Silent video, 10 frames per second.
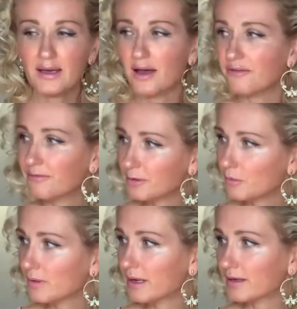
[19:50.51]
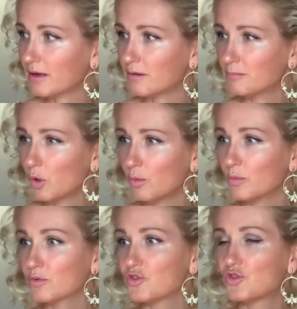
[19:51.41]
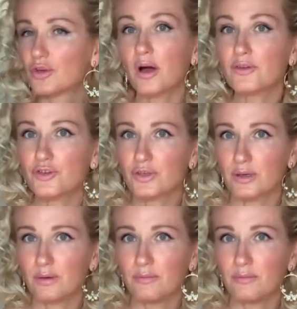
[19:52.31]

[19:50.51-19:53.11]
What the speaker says: I feel like I'm almost judged